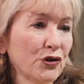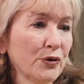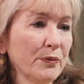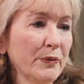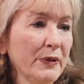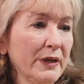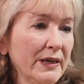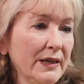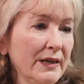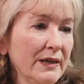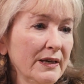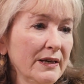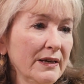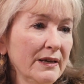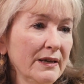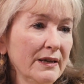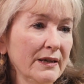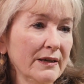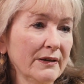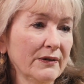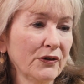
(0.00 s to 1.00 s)

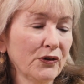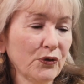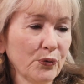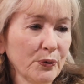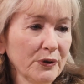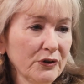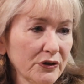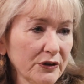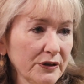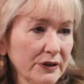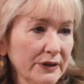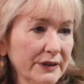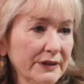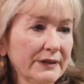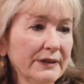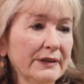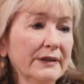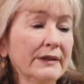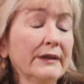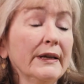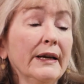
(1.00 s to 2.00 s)
Germany and
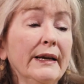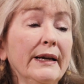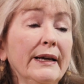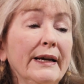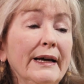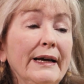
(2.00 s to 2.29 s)
Switzerland